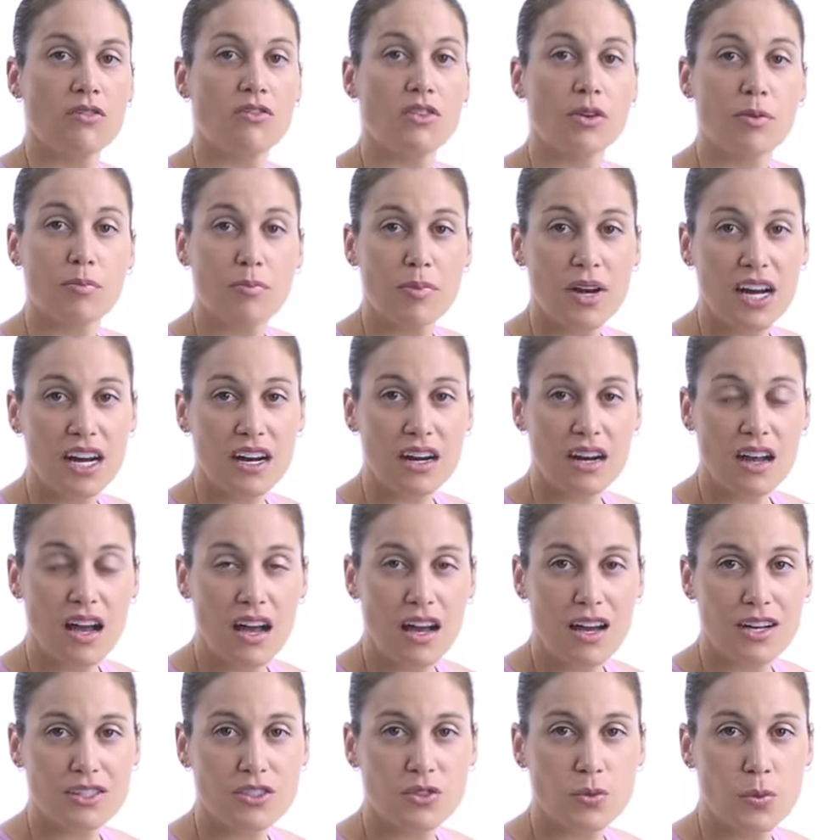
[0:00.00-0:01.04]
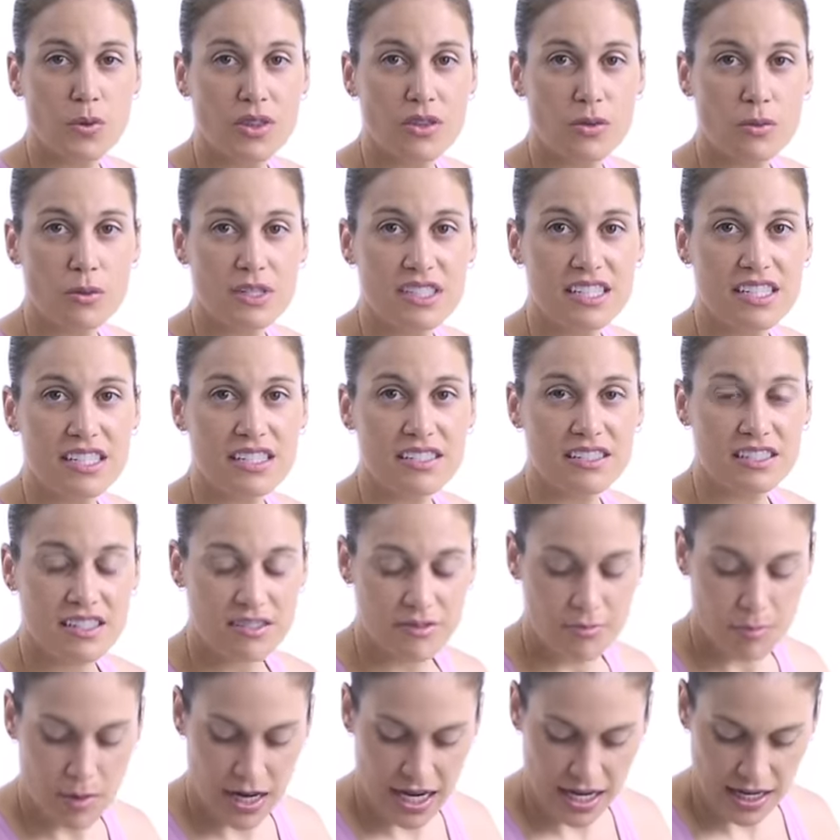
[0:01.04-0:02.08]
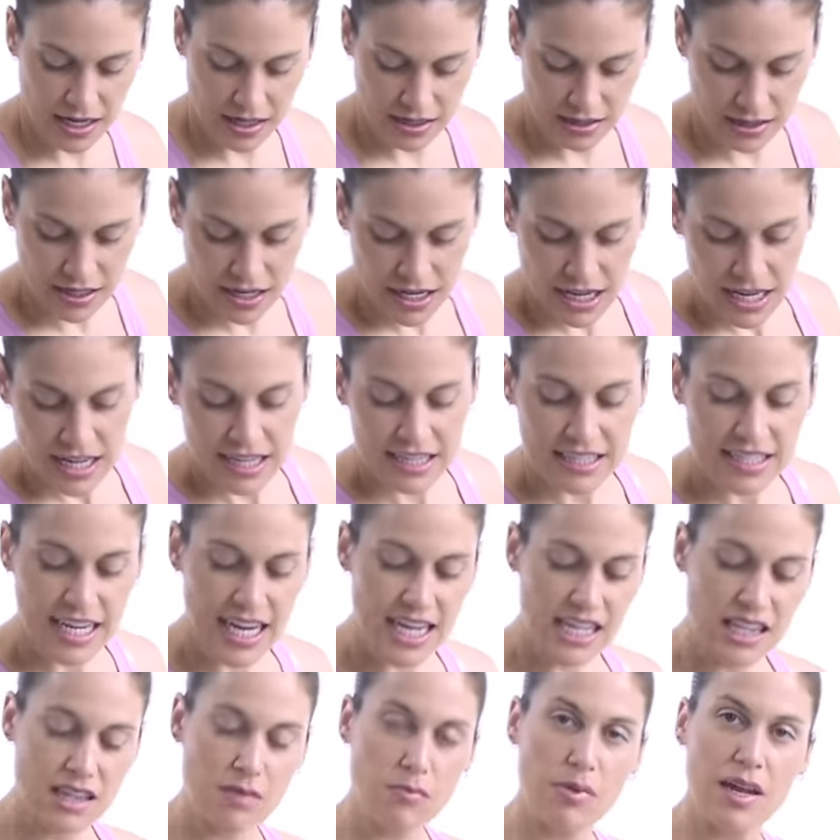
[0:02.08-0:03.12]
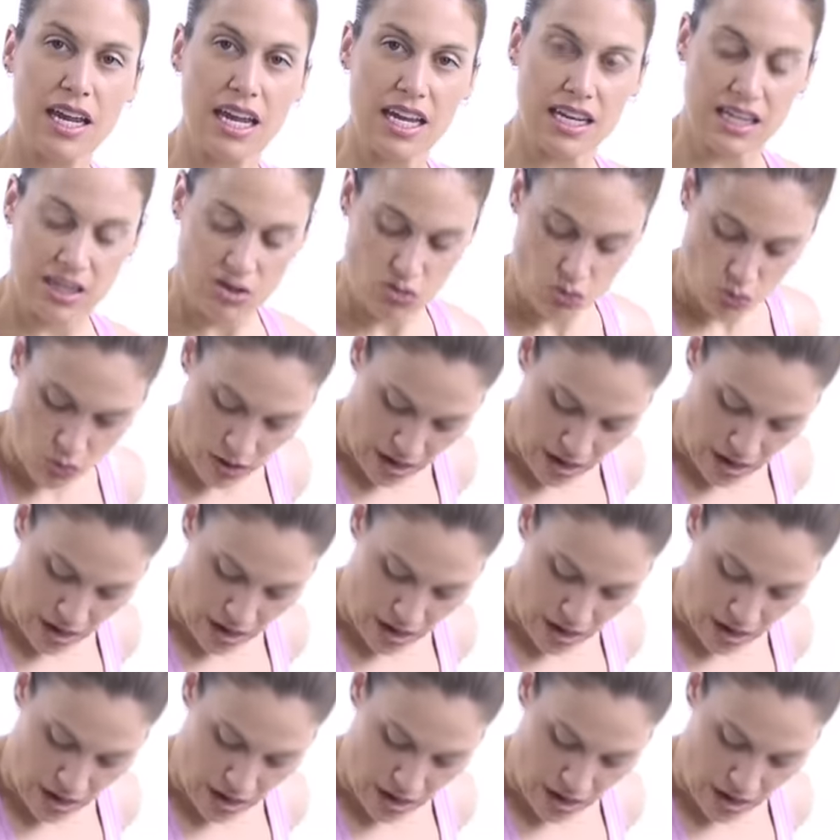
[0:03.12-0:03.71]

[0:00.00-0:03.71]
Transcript: For bear hugs with a resistive band, take the band and